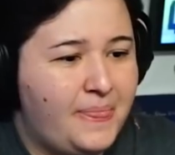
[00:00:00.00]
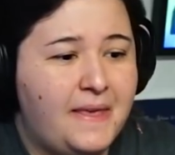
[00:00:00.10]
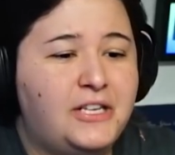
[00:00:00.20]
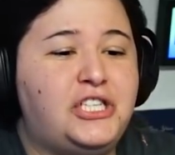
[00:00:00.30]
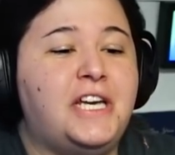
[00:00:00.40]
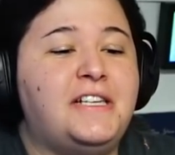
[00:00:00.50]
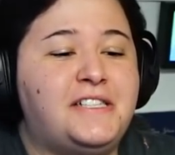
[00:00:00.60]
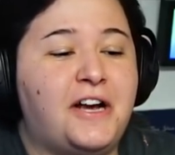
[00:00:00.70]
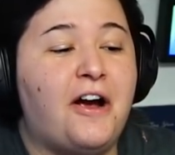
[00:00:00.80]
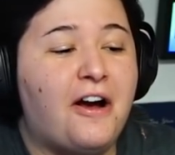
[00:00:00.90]
She
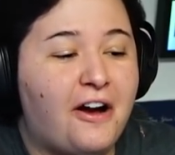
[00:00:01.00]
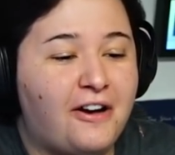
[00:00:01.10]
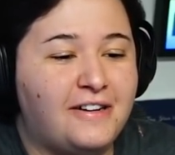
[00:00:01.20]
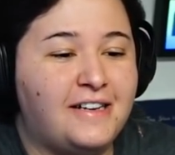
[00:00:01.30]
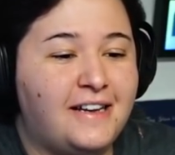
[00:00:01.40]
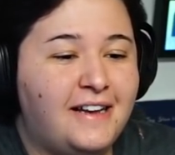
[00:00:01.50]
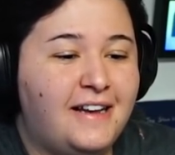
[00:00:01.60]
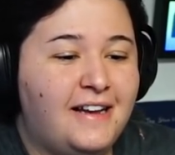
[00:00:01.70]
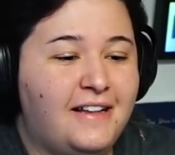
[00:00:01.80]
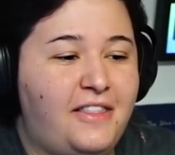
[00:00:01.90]
turned
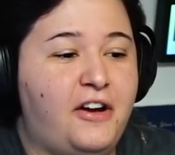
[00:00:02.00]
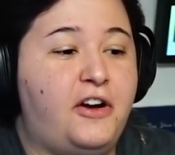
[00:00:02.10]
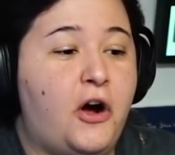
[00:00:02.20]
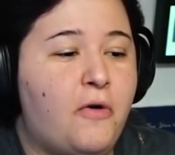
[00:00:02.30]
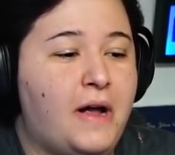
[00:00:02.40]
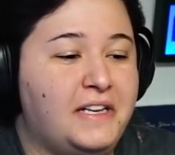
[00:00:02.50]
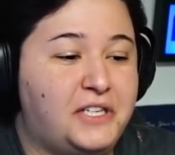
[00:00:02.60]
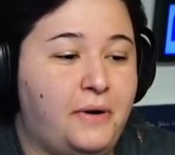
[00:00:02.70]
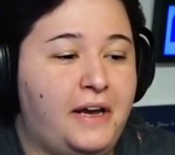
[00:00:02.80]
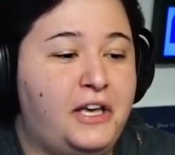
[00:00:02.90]
the goat
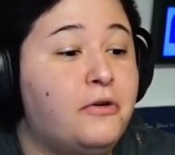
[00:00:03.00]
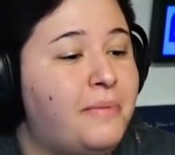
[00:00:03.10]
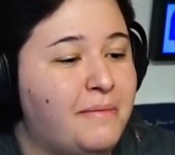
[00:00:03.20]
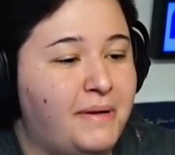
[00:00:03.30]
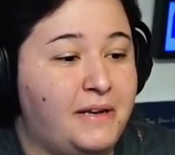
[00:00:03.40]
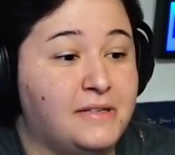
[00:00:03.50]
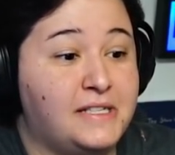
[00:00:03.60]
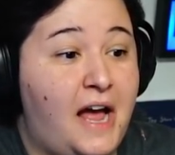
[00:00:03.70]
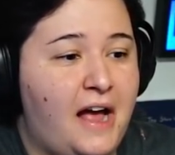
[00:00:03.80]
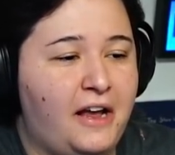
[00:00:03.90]
into a human, but he was
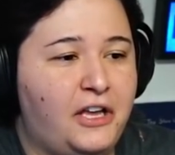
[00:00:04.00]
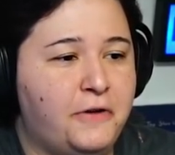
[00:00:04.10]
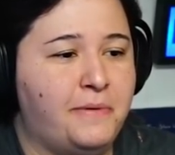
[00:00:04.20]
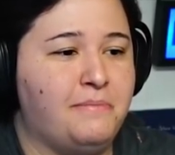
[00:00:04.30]
not a human